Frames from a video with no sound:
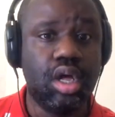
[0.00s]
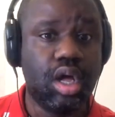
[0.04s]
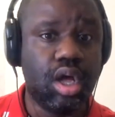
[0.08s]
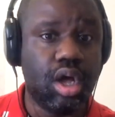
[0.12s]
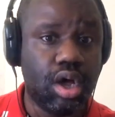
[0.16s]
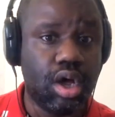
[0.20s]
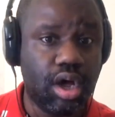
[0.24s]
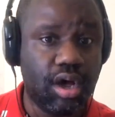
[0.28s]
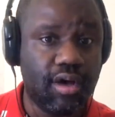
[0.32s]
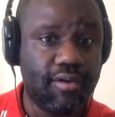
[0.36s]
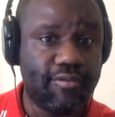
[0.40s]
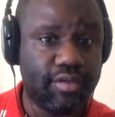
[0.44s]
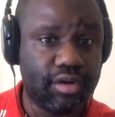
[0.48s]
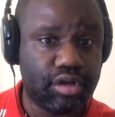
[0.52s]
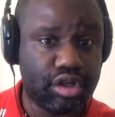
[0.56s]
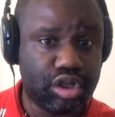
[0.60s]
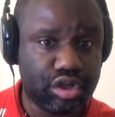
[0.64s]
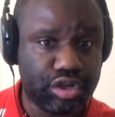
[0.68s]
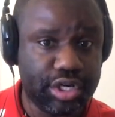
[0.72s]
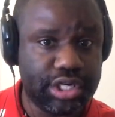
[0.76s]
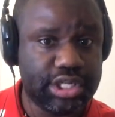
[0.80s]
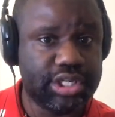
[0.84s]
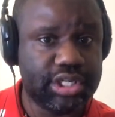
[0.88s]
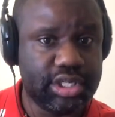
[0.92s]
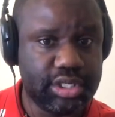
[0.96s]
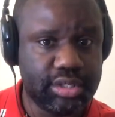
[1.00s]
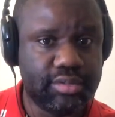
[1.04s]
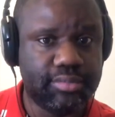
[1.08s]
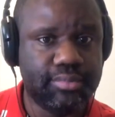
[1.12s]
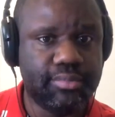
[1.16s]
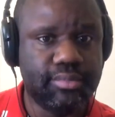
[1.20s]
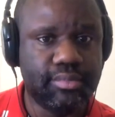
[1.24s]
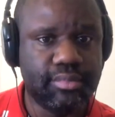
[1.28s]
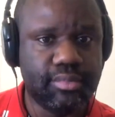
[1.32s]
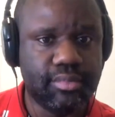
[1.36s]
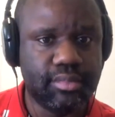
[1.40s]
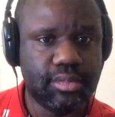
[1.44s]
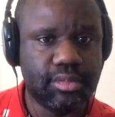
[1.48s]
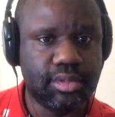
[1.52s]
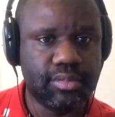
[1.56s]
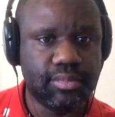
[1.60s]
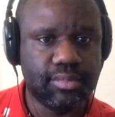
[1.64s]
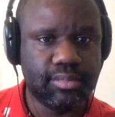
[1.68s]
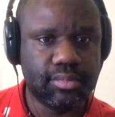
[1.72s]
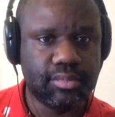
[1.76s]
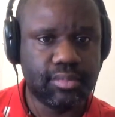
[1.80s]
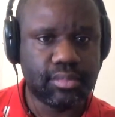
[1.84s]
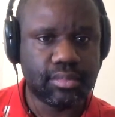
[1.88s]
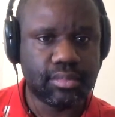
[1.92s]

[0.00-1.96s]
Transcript: of attrition. Mm-hmm.